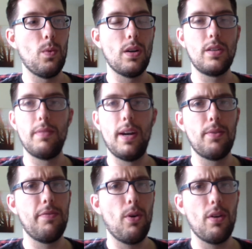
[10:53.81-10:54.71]
walked
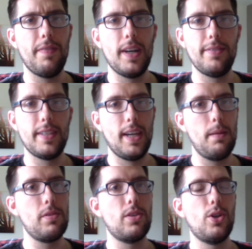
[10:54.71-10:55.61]
around 4 or 5
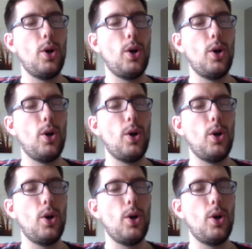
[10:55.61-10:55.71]
times,